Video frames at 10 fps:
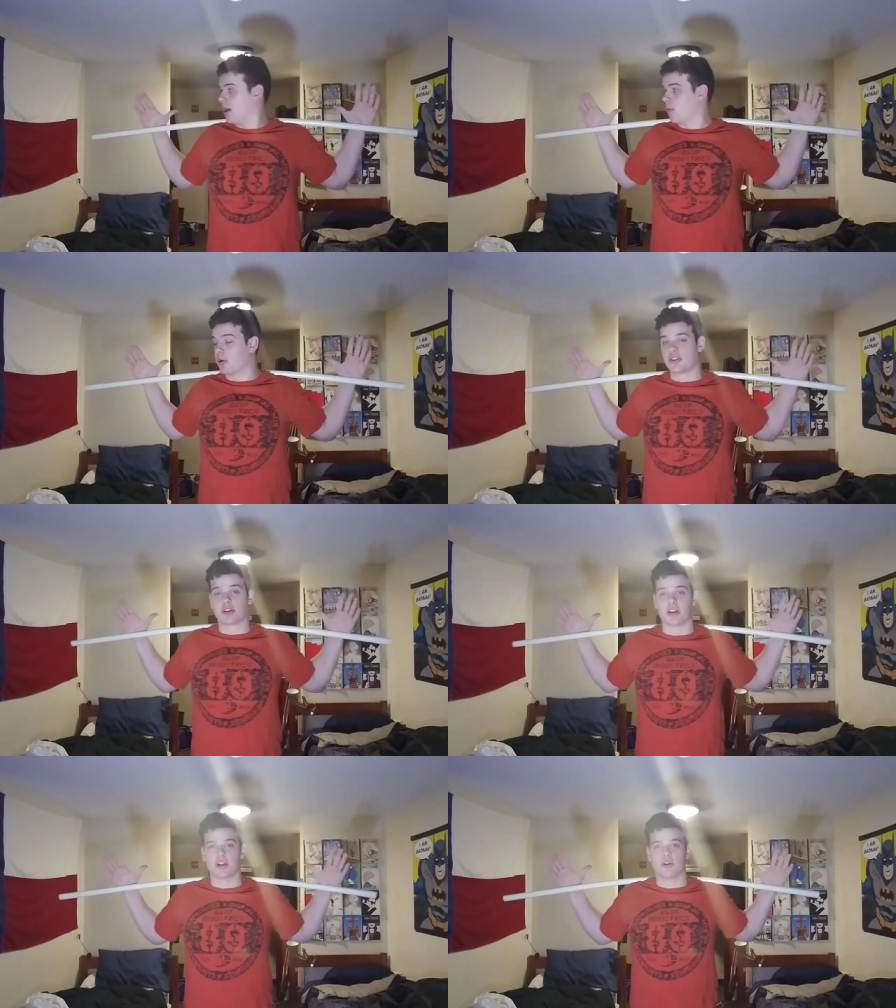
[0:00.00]
What you're
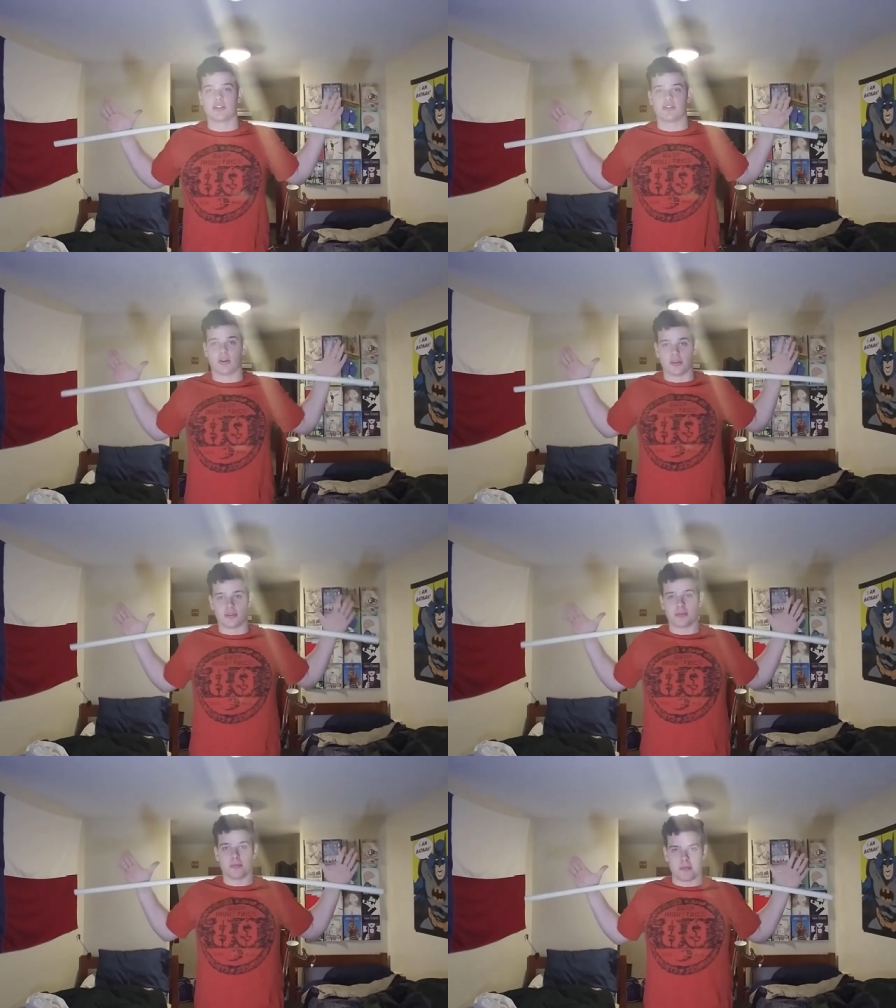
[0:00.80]
gonna notice though is
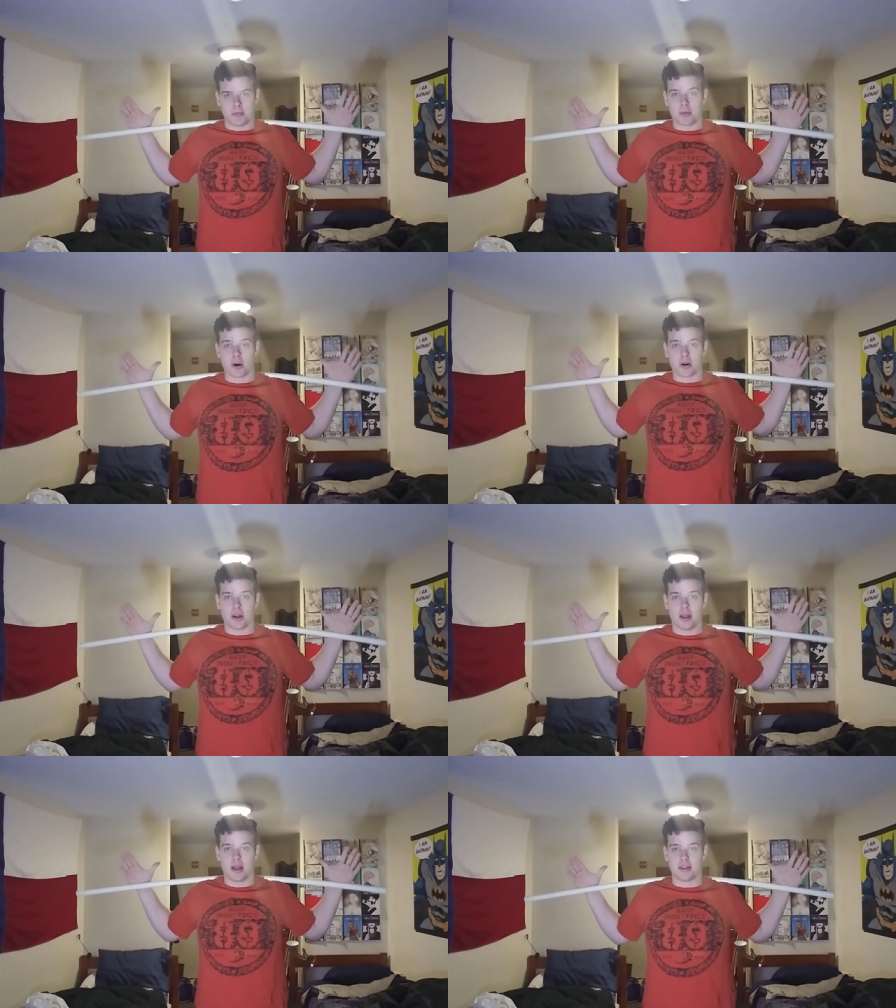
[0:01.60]
the bar,
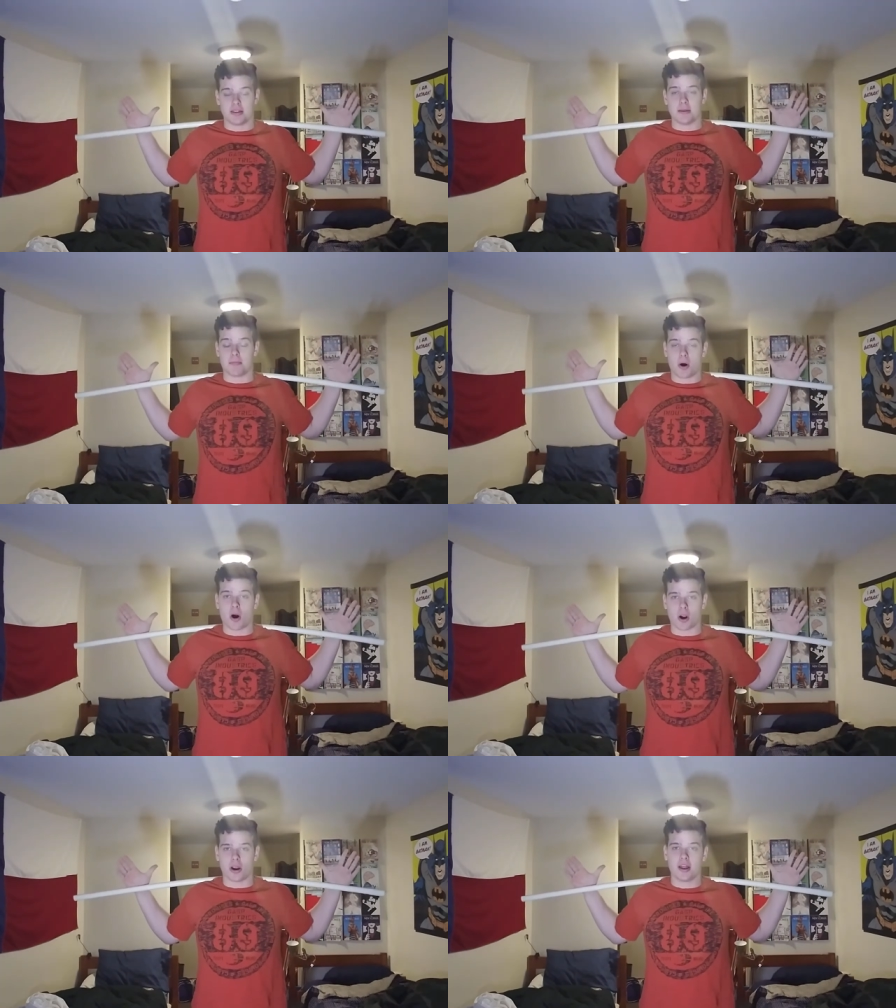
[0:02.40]
the
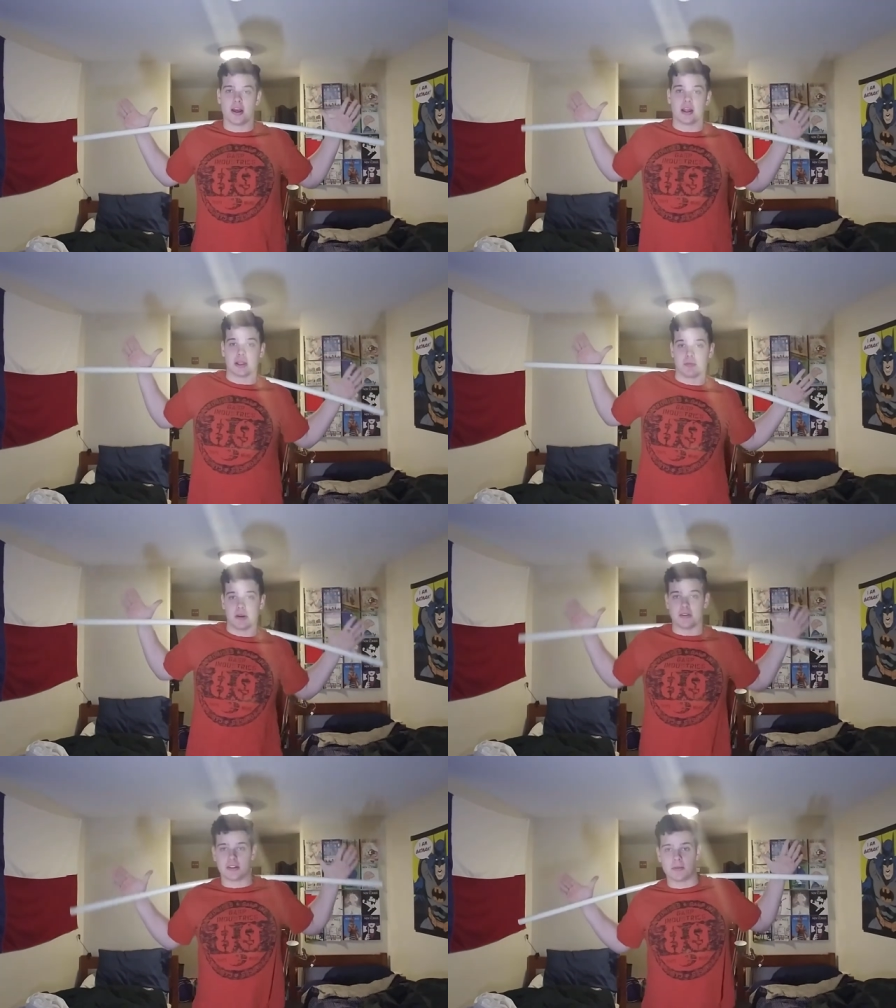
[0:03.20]
bar, the
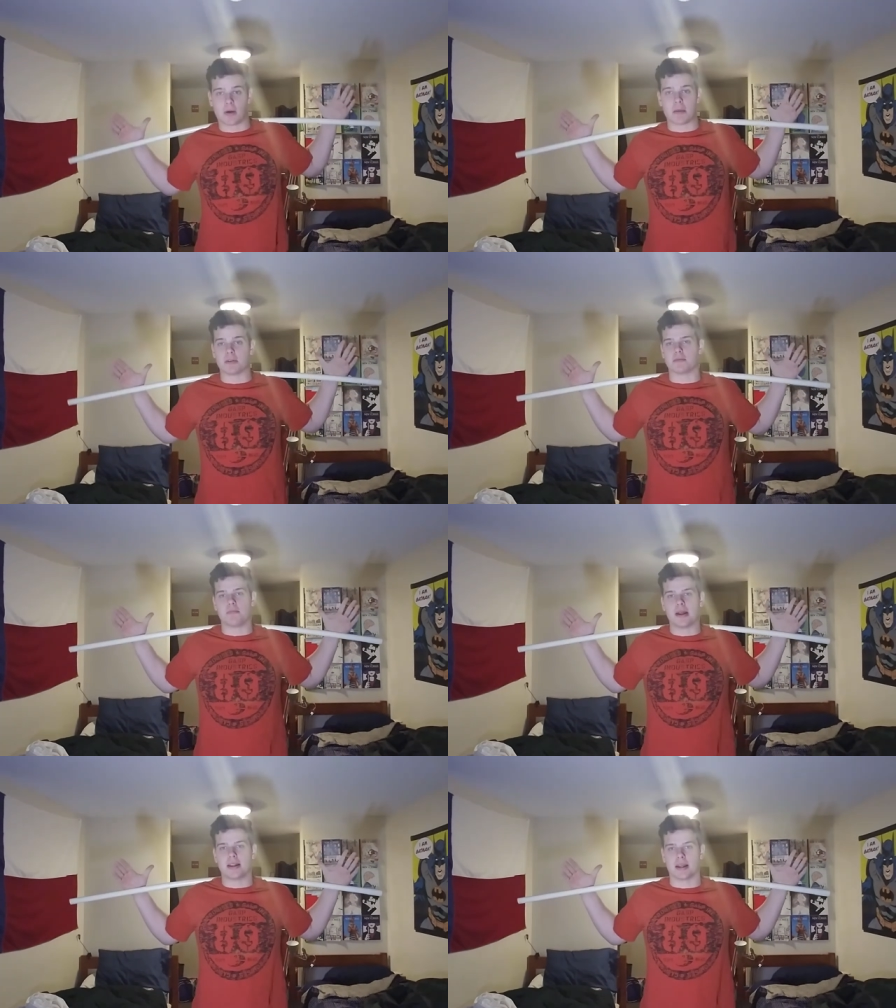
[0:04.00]
PVC pipe is
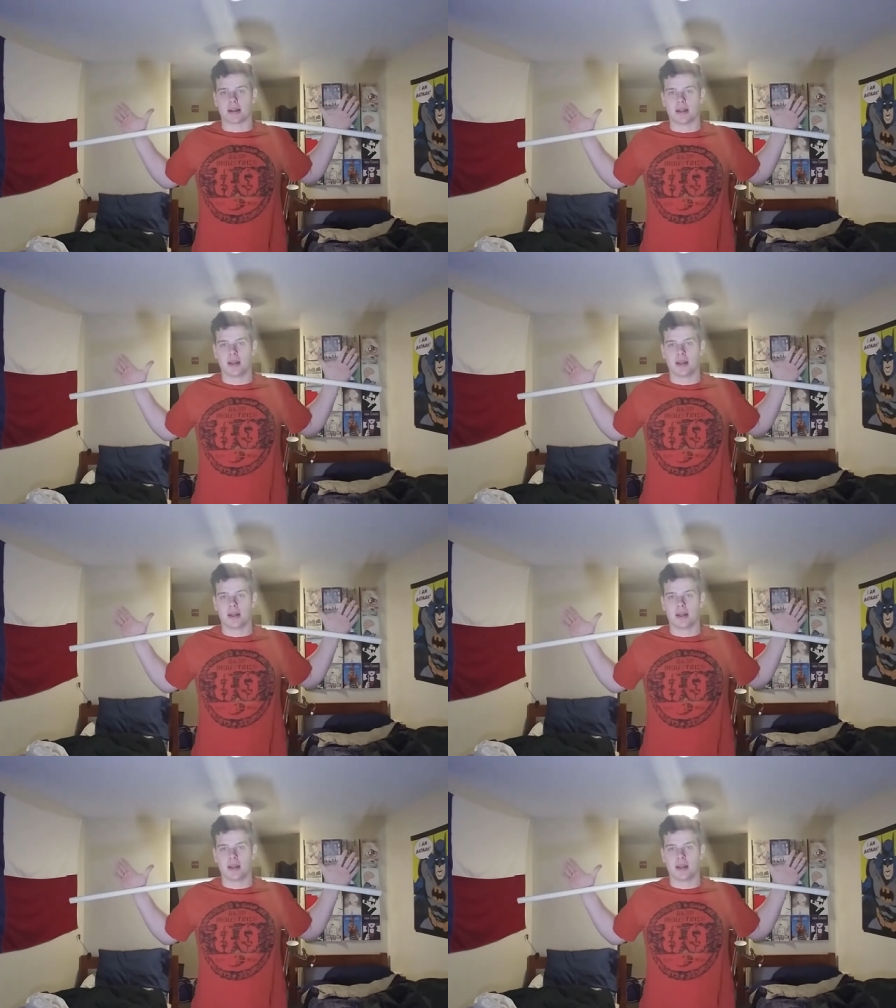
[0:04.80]
bending.